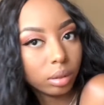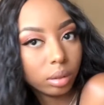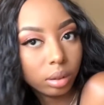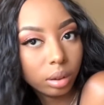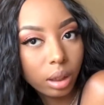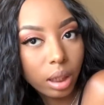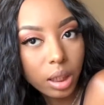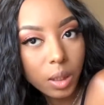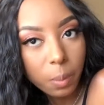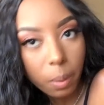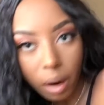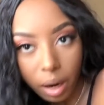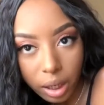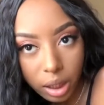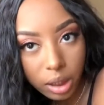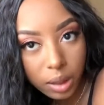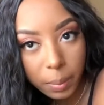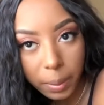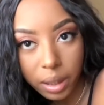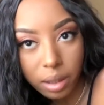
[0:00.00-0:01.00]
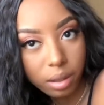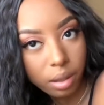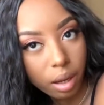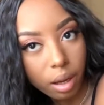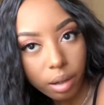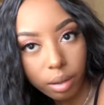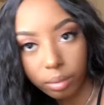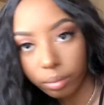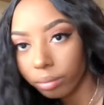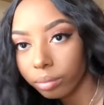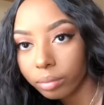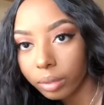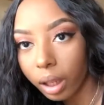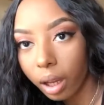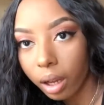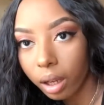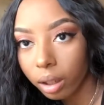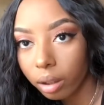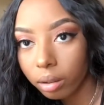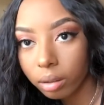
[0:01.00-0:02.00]
this part in space though,
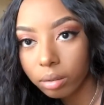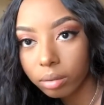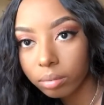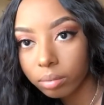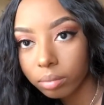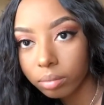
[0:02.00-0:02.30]
like,